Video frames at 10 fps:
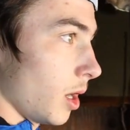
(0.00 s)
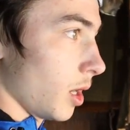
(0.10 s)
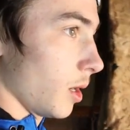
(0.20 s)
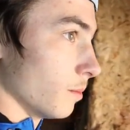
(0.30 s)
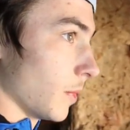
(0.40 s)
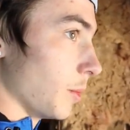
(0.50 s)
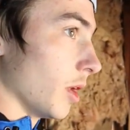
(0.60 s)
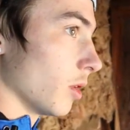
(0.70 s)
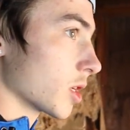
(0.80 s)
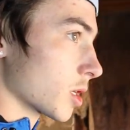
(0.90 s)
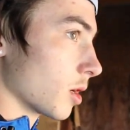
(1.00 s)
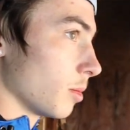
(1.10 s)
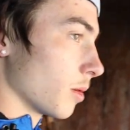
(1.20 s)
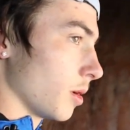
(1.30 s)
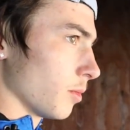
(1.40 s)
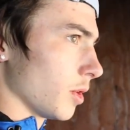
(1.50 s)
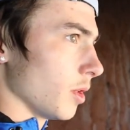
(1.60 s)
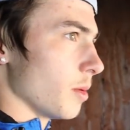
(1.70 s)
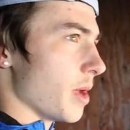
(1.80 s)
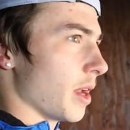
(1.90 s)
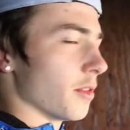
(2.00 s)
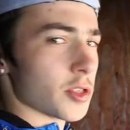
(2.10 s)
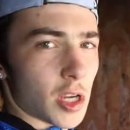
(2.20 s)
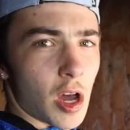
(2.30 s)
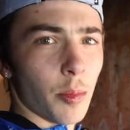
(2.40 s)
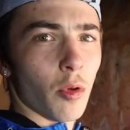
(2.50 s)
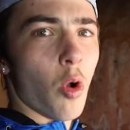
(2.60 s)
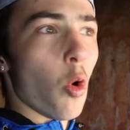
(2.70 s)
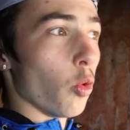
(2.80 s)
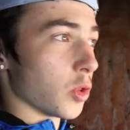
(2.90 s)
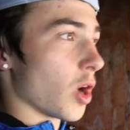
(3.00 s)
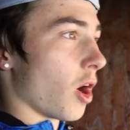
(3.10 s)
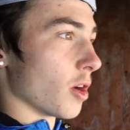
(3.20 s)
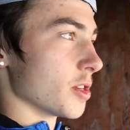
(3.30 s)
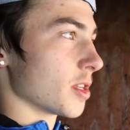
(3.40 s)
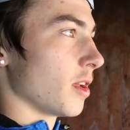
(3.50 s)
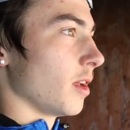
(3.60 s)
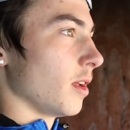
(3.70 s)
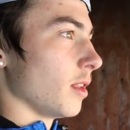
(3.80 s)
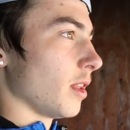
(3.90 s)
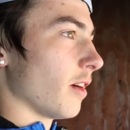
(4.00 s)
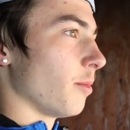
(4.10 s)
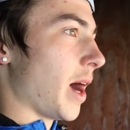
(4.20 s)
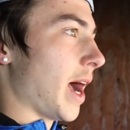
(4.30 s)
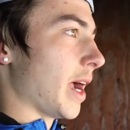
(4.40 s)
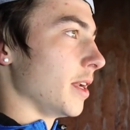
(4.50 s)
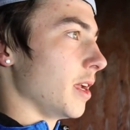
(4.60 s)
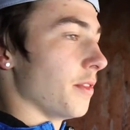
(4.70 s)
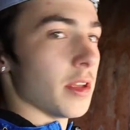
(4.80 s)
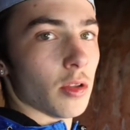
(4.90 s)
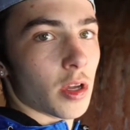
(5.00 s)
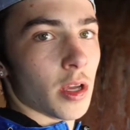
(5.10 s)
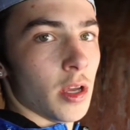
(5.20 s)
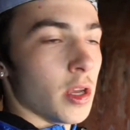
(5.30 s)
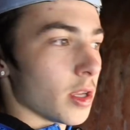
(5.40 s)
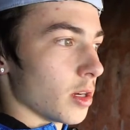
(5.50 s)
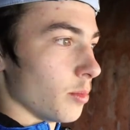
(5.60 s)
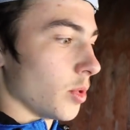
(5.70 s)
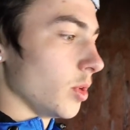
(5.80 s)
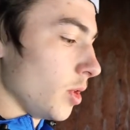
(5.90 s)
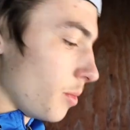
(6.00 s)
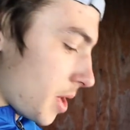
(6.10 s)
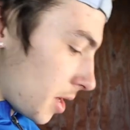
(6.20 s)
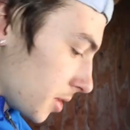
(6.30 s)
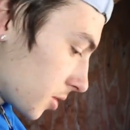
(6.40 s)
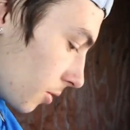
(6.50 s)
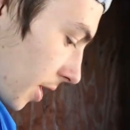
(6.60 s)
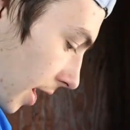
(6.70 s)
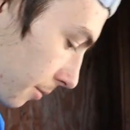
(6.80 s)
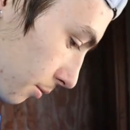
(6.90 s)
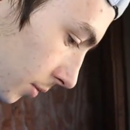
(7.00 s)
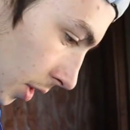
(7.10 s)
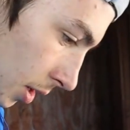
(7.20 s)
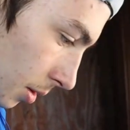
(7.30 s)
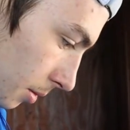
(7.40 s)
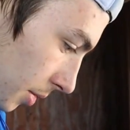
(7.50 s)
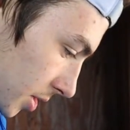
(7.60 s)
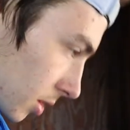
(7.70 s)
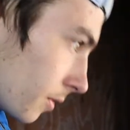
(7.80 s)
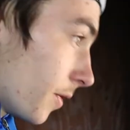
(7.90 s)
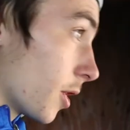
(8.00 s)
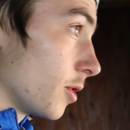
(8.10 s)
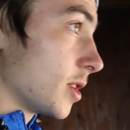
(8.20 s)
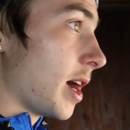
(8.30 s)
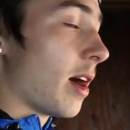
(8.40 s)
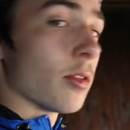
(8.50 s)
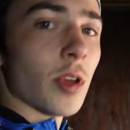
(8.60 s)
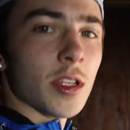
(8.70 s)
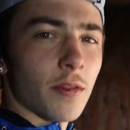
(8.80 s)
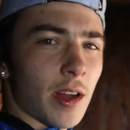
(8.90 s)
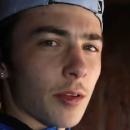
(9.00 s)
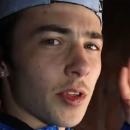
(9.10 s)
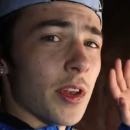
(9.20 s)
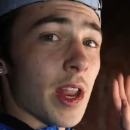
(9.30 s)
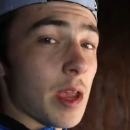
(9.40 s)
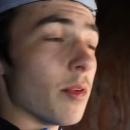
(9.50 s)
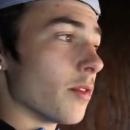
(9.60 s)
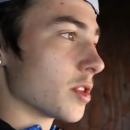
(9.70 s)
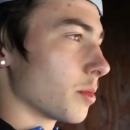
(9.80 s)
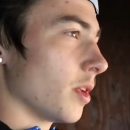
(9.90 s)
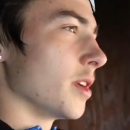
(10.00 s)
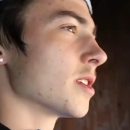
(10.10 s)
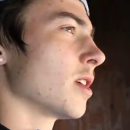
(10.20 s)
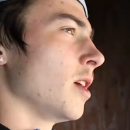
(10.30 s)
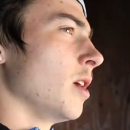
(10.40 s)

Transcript: Um, I mean, it looks completely abandoned. There's a couple old cars left behind, and they look completely abandoned. So yeah, I basically figured this out. I would like to find out the name of this place.